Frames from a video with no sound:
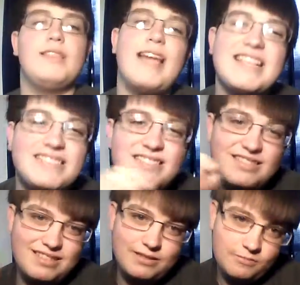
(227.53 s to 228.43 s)
There's
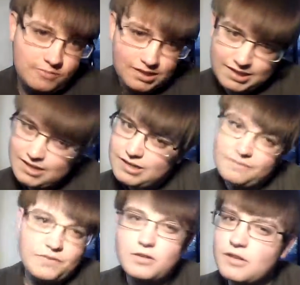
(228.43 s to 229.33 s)

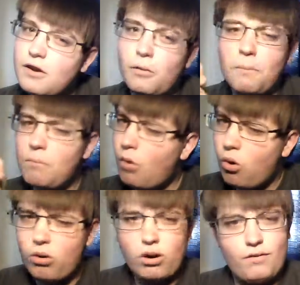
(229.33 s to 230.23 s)
a little
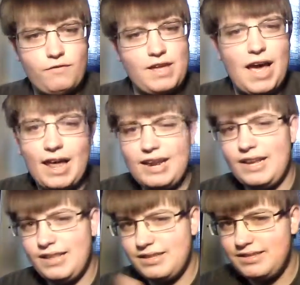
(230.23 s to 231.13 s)
more of that
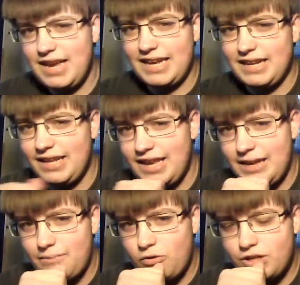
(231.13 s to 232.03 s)
in the second
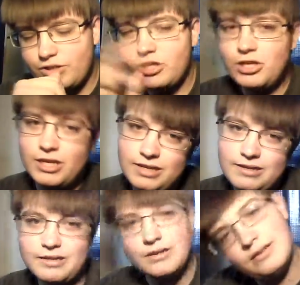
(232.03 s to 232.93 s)
game, which,
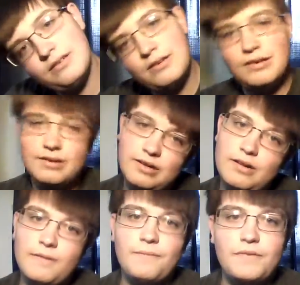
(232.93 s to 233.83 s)

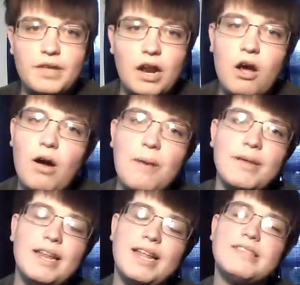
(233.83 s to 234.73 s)
I
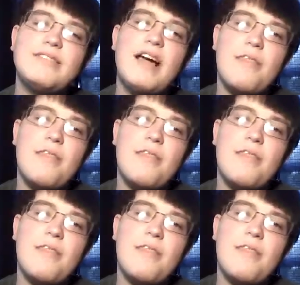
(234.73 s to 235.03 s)
mean, it's